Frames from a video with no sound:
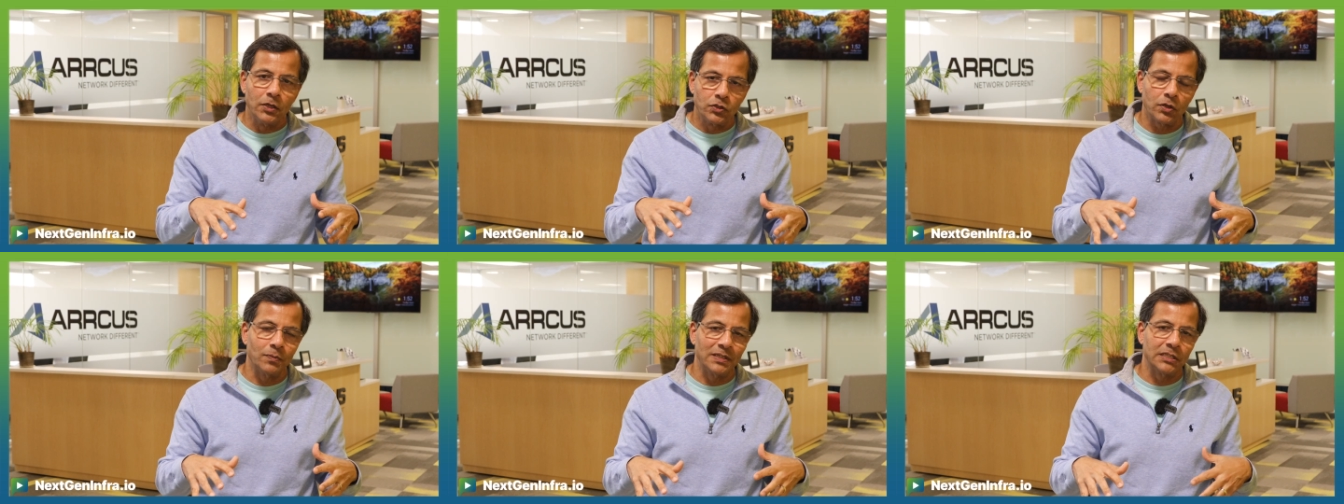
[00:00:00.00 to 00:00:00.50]

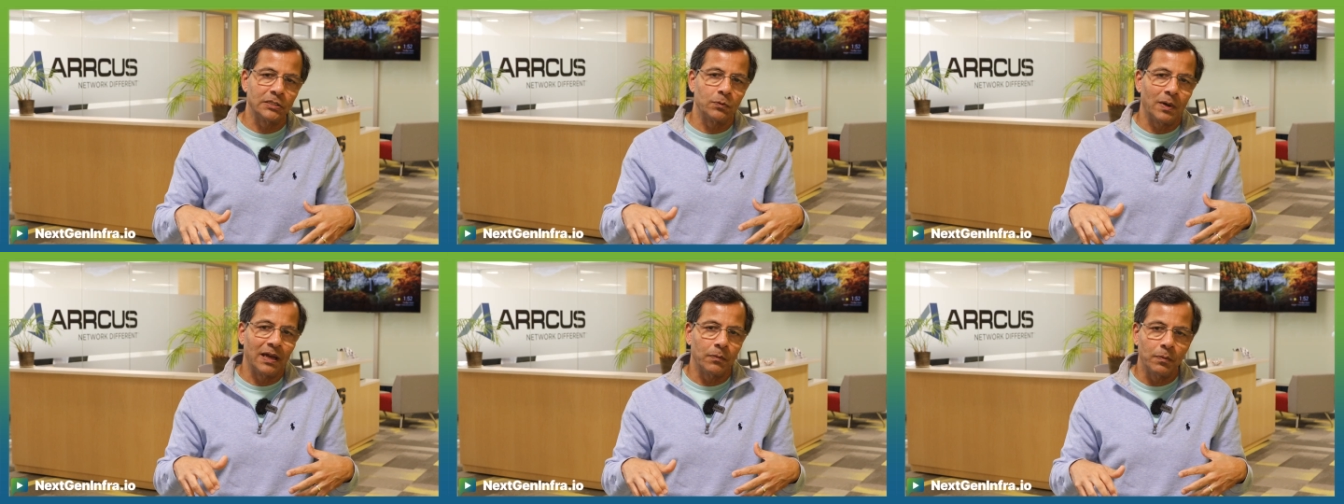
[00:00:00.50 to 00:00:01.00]
So which is
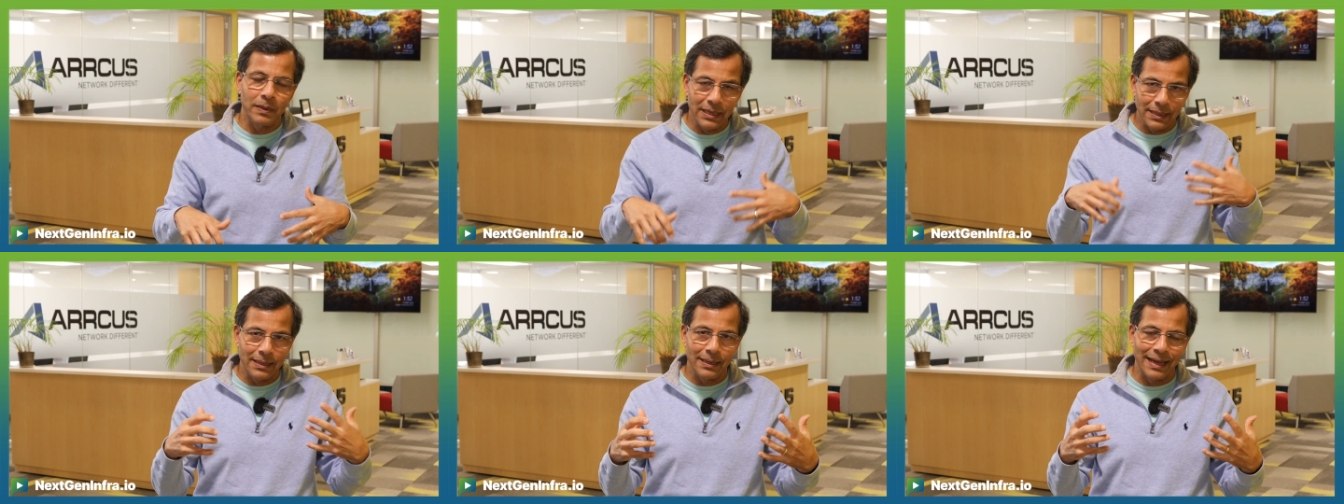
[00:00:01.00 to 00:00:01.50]
why
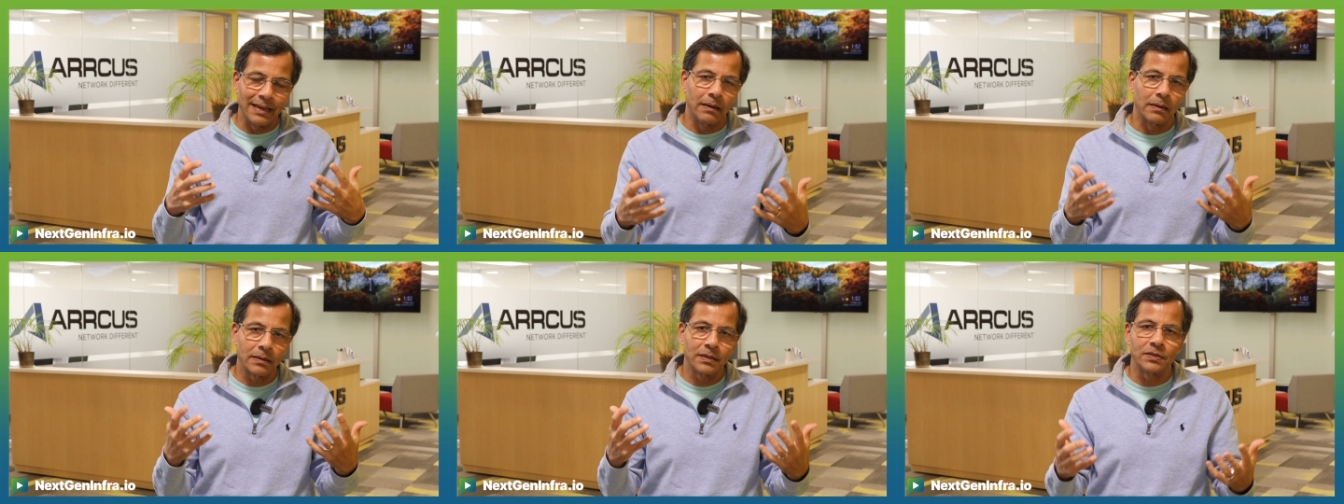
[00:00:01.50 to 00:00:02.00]
we at
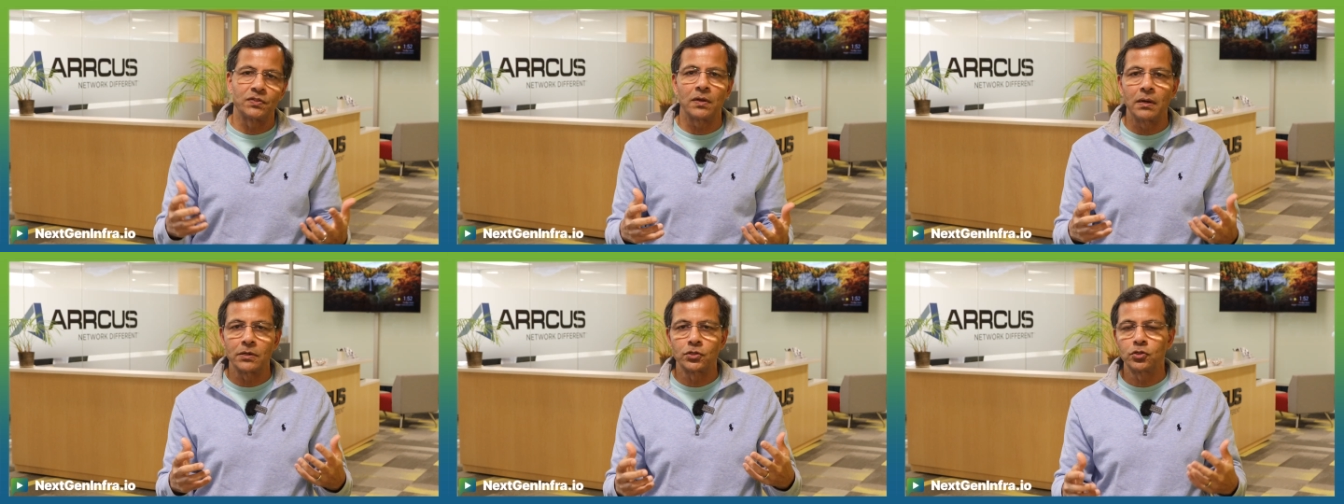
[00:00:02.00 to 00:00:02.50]
Arrcus
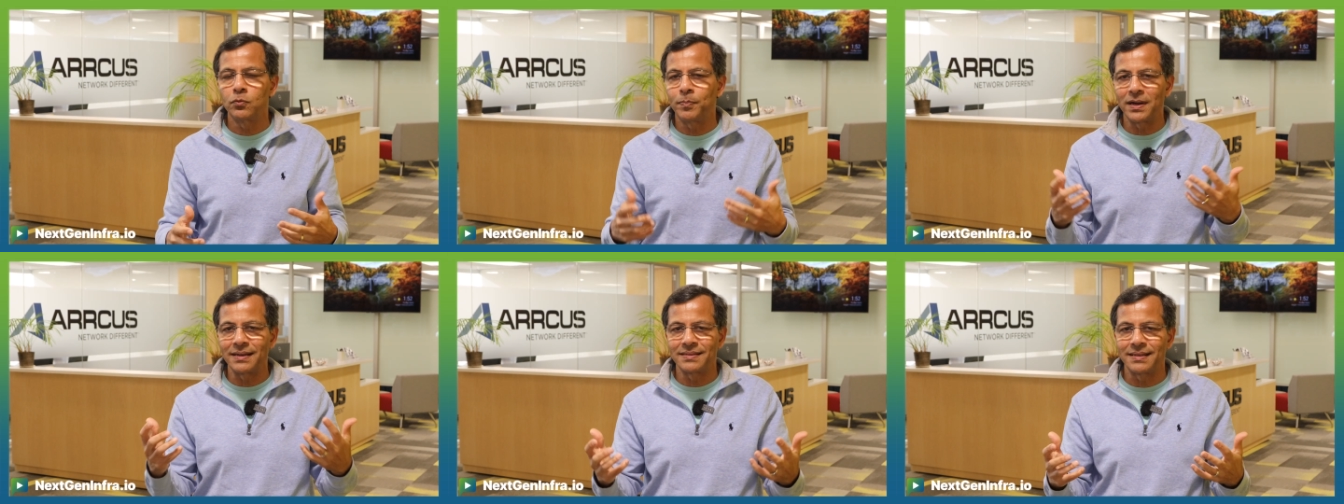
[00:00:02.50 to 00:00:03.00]
are
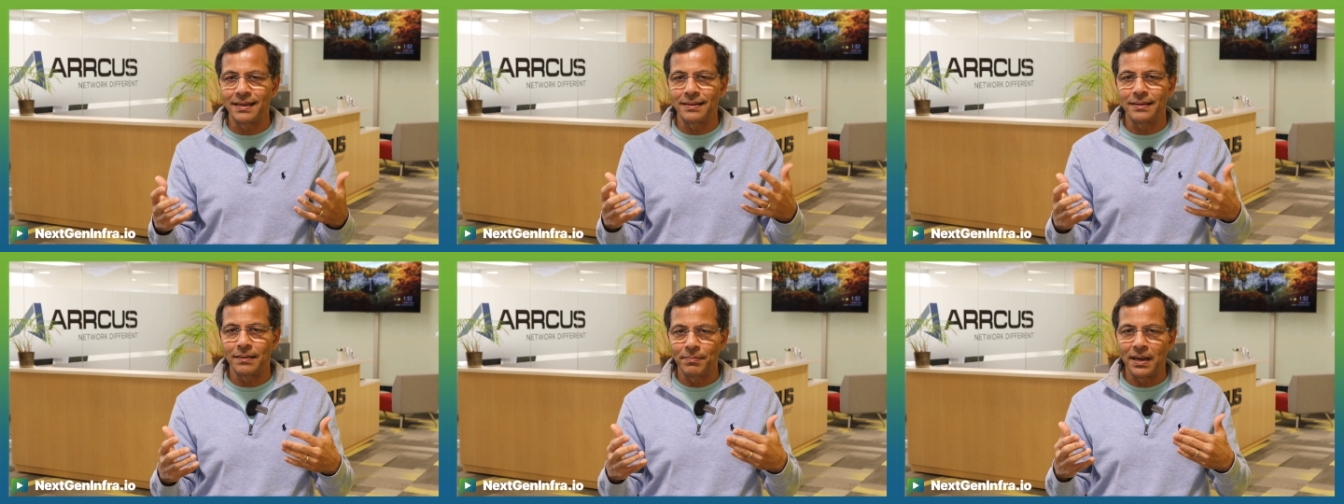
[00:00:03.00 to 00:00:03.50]
super
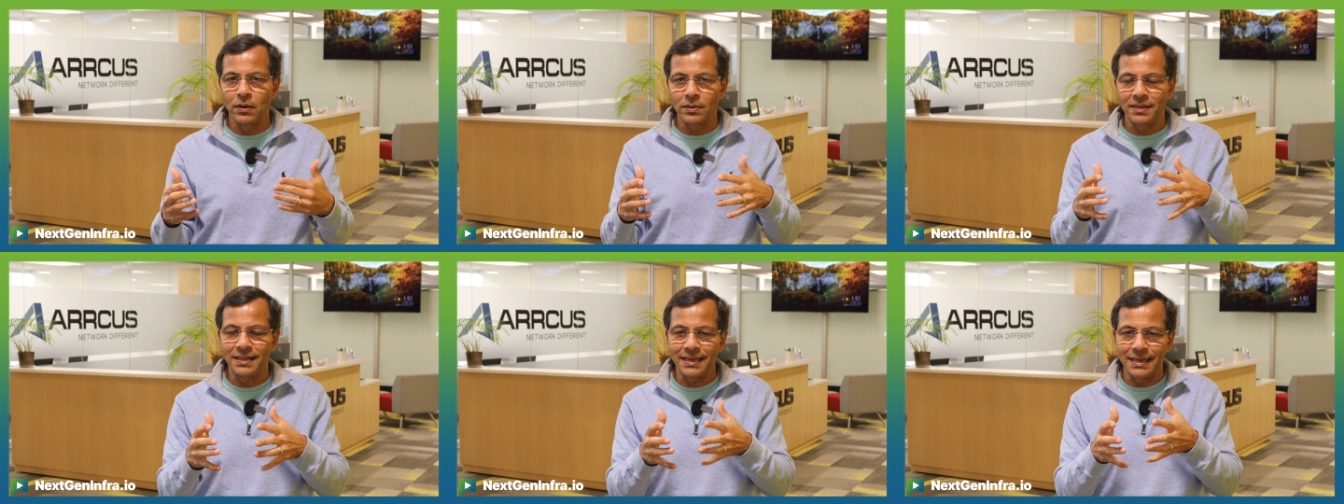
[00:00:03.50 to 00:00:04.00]
excited
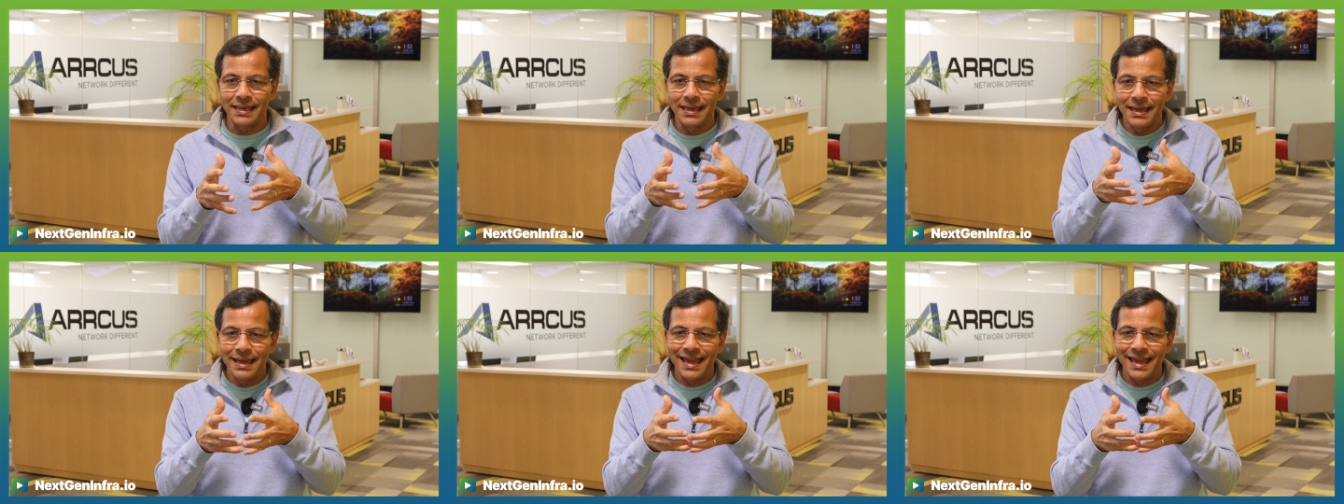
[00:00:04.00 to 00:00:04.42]
about the